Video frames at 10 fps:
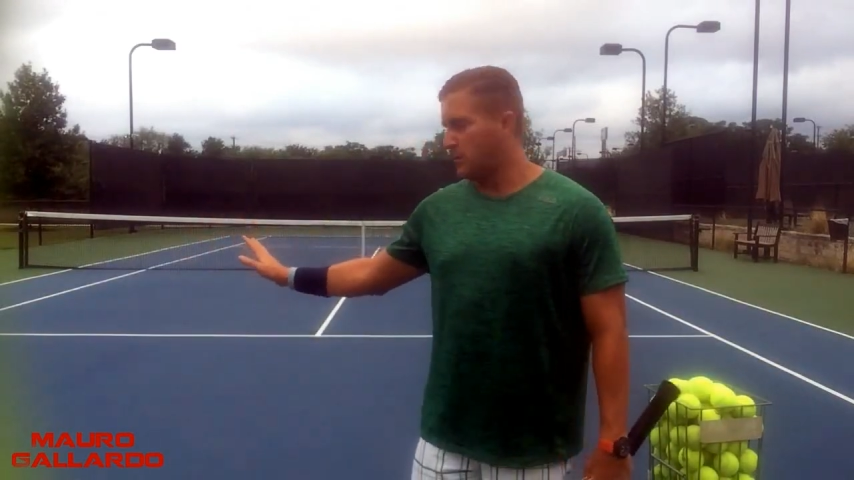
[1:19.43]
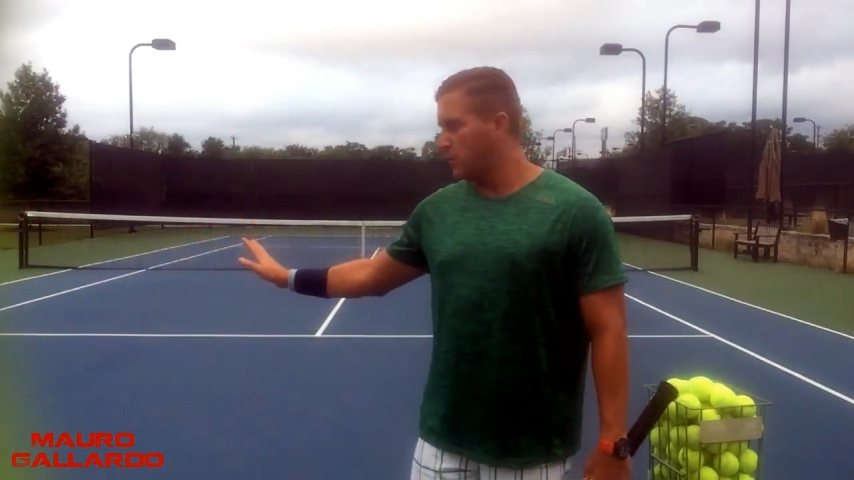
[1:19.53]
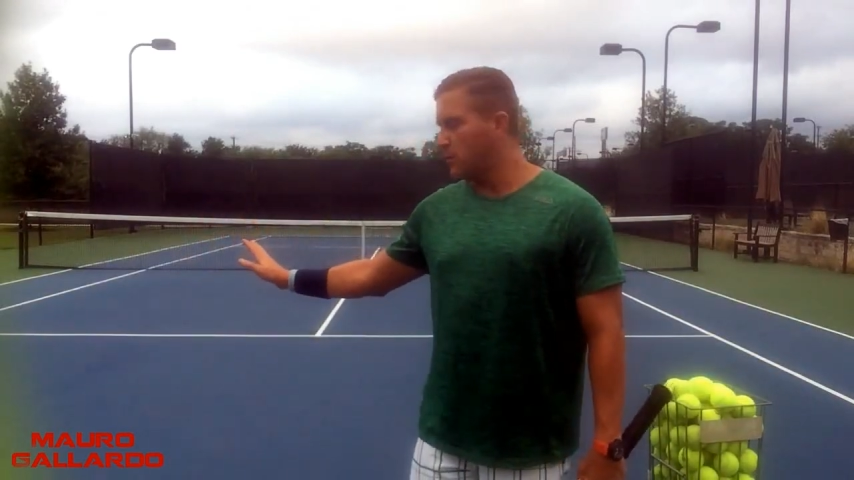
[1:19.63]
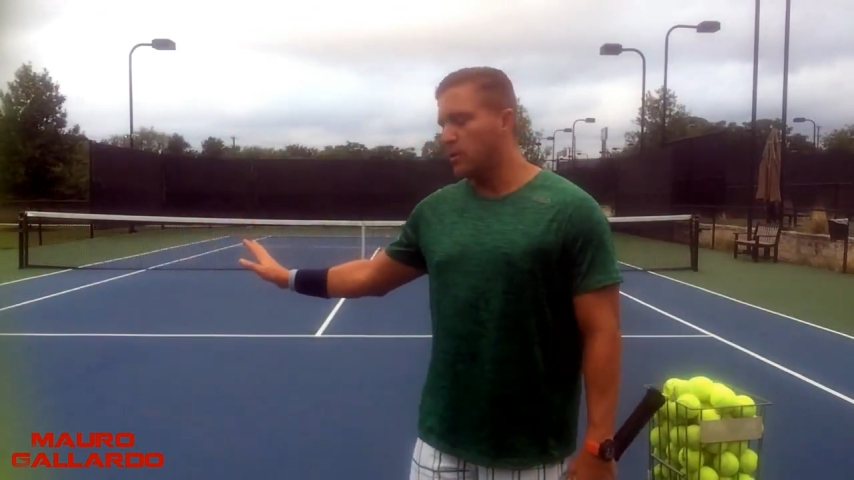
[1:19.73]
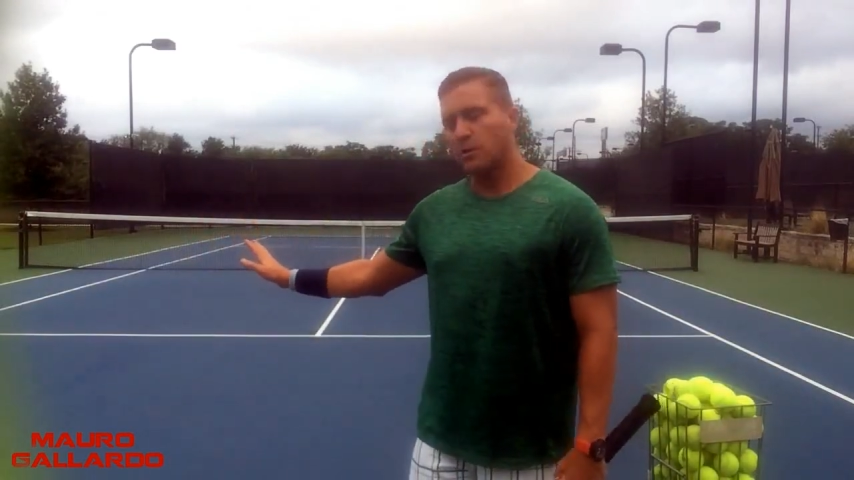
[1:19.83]

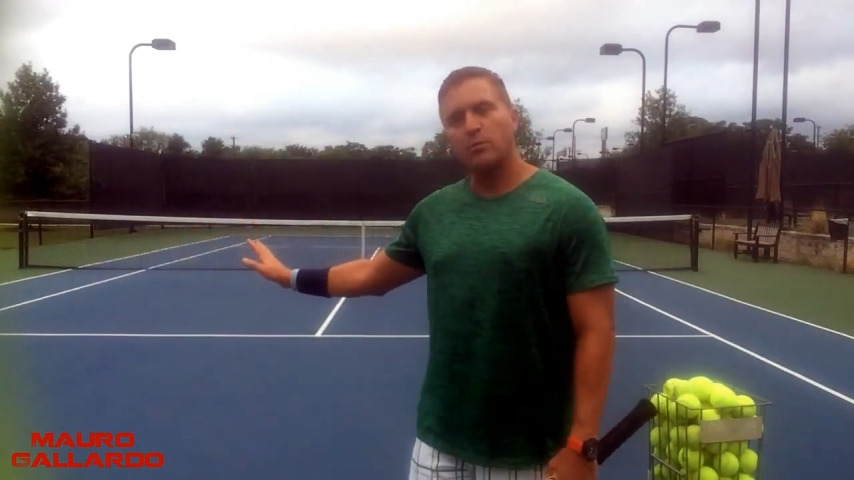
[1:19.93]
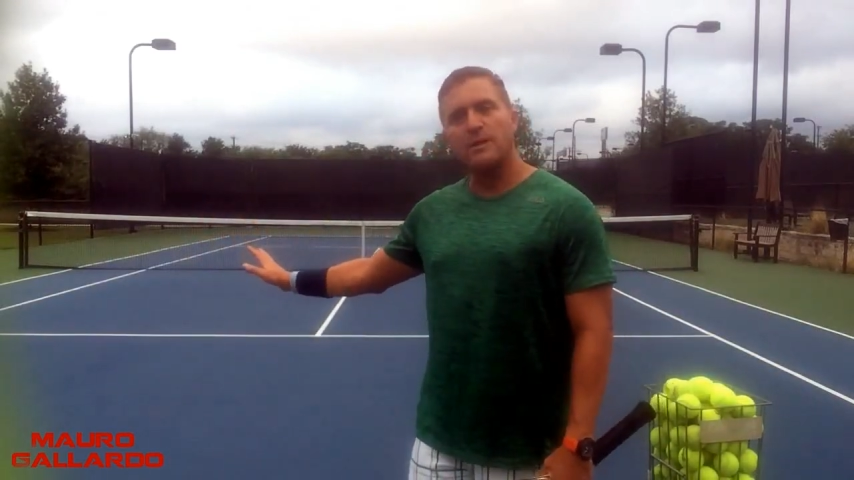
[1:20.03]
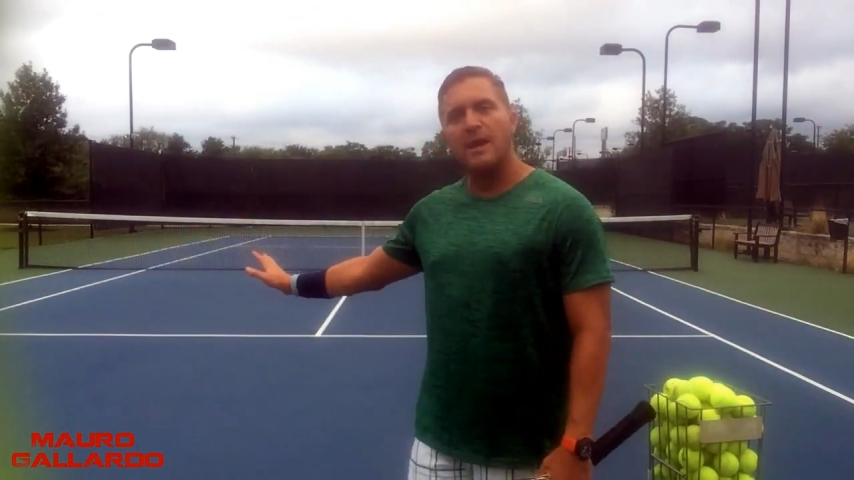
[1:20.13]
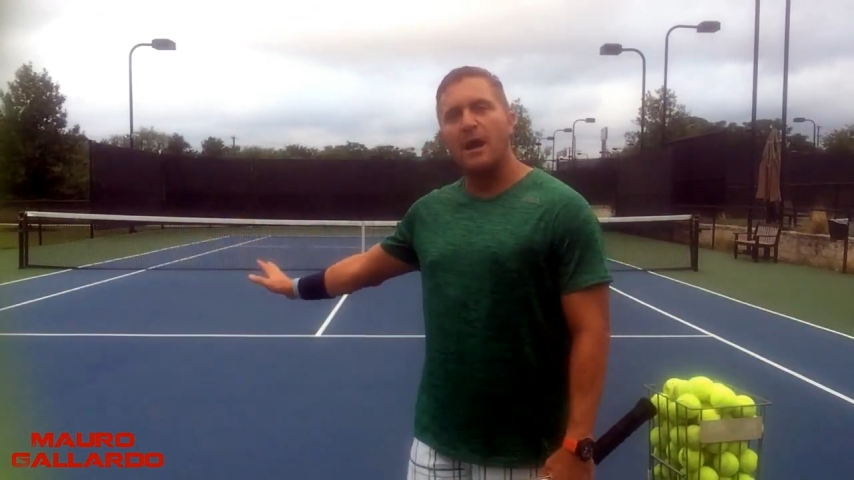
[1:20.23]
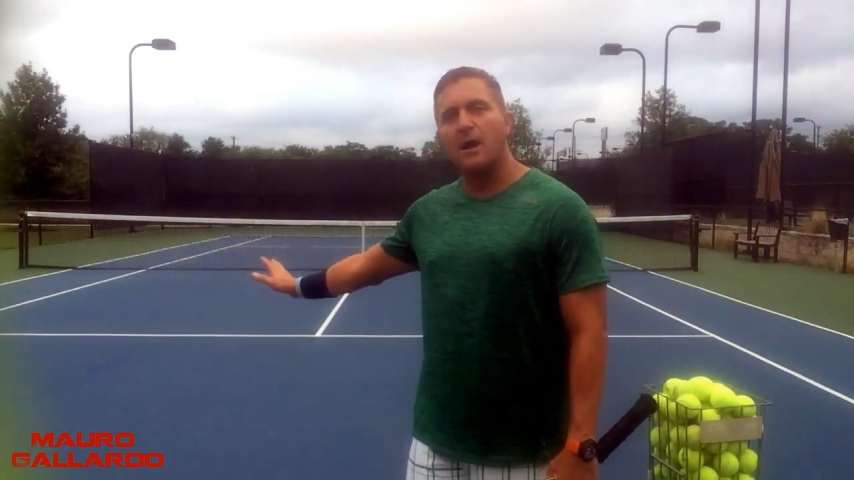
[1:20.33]
to work with
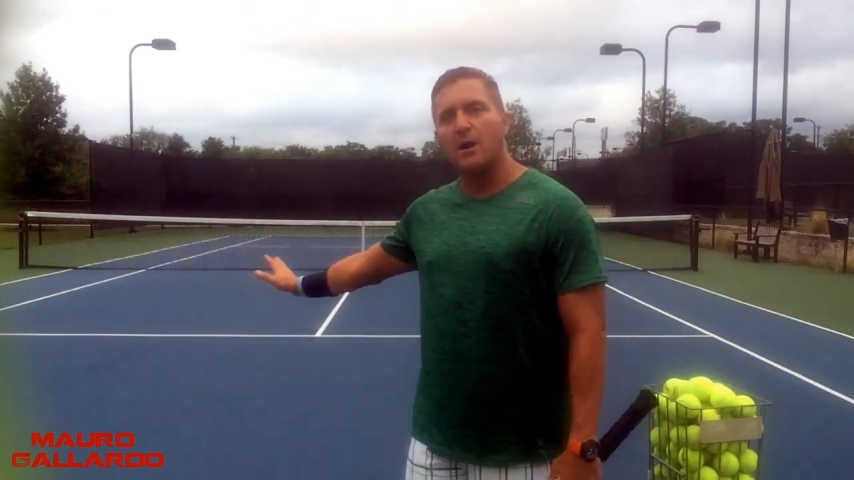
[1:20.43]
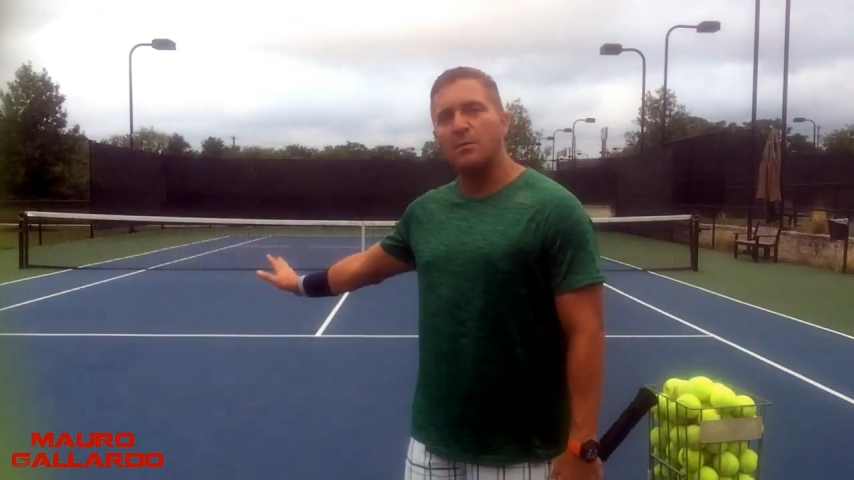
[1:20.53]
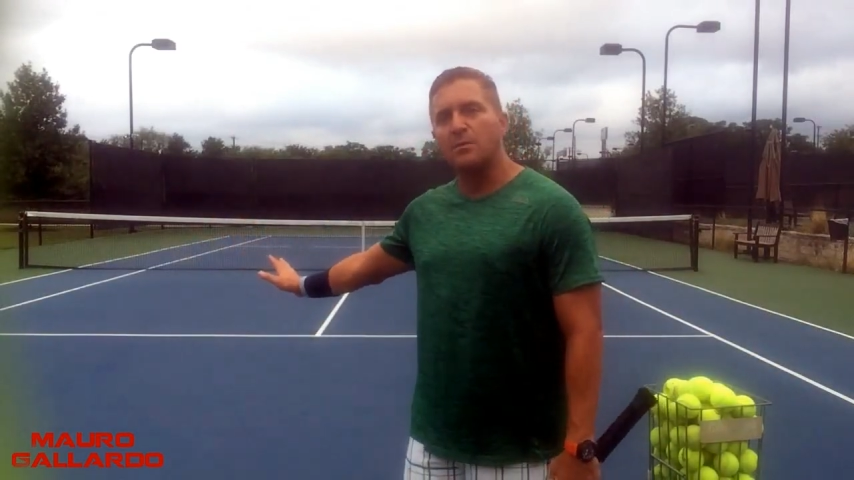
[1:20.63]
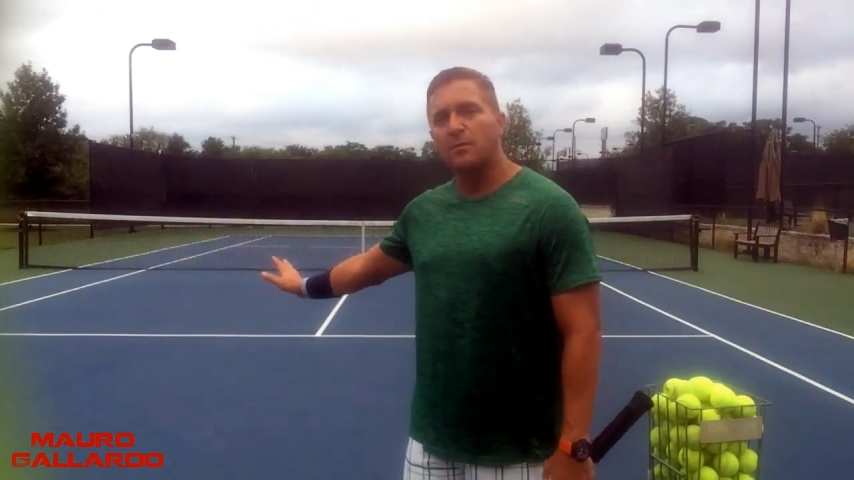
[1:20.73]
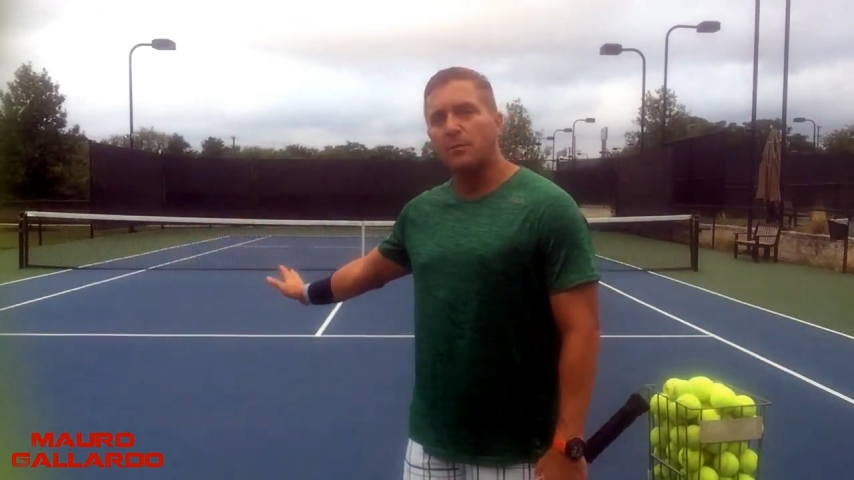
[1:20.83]
the arm